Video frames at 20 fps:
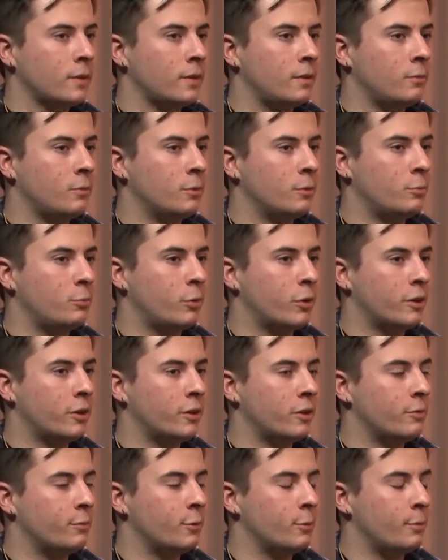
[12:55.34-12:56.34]
We're working
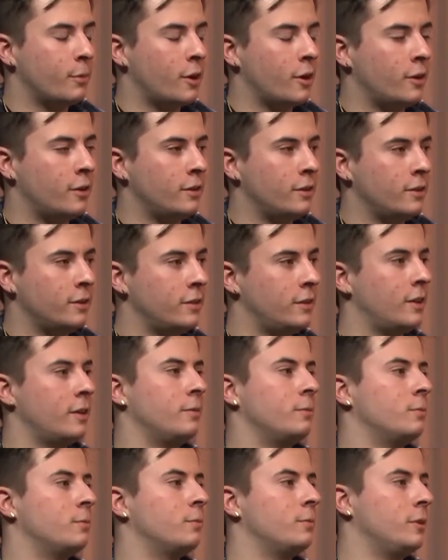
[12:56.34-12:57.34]
on Vermont, and
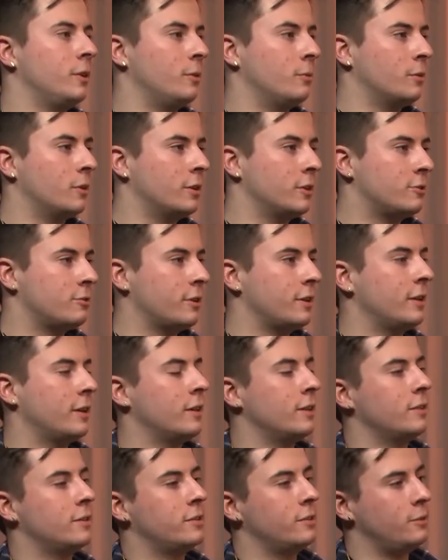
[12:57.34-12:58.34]
then we're going to try to get
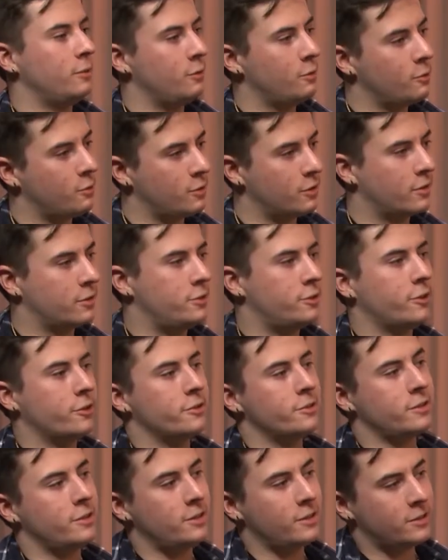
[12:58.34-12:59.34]
into New York,
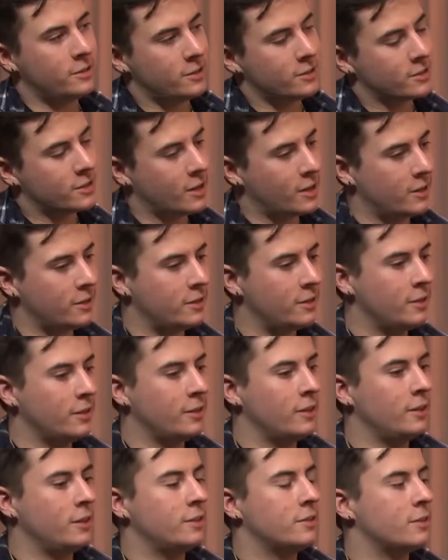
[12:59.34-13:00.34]
Jersey, and just kind of
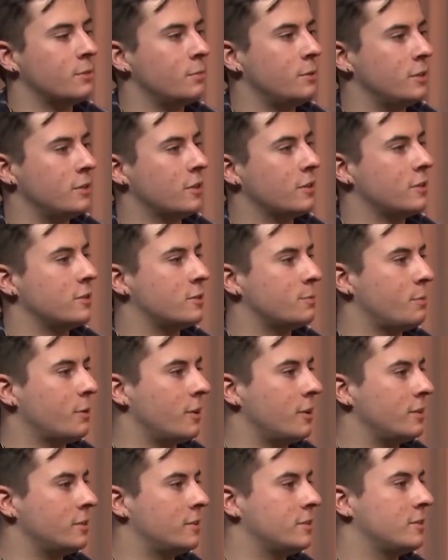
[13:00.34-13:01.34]
some of these other
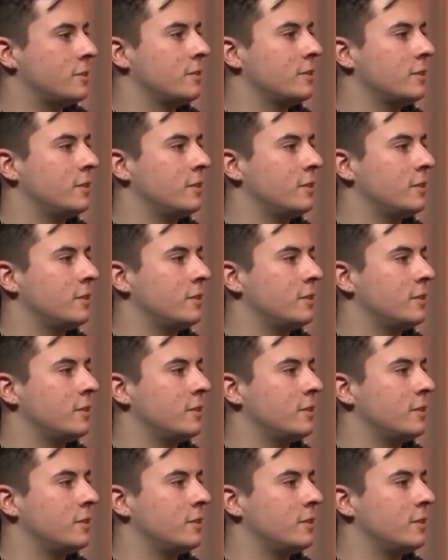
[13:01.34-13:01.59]
spots.